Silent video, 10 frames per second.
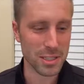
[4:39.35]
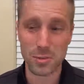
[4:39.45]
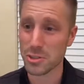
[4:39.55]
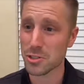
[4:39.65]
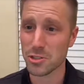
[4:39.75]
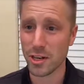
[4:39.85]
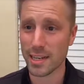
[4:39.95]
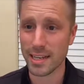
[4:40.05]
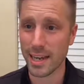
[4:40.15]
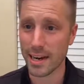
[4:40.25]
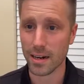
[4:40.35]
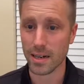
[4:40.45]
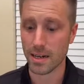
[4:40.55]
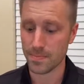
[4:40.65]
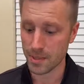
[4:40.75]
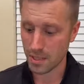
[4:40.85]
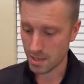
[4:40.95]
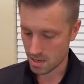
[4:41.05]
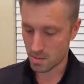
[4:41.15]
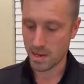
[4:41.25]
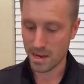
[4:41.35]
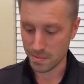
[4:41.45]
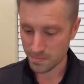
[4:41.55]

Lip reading: We're just trying to get a haircut. Okay.